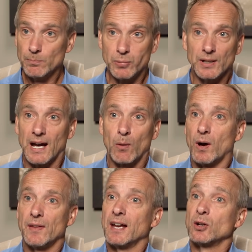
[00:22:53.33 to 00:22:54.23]
but not
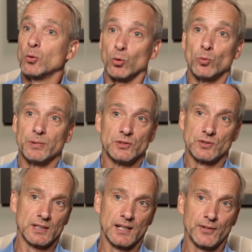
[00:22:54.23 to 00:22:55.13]
why that group is
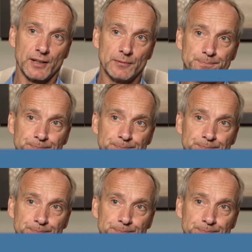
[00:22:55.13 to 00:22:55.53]
significant.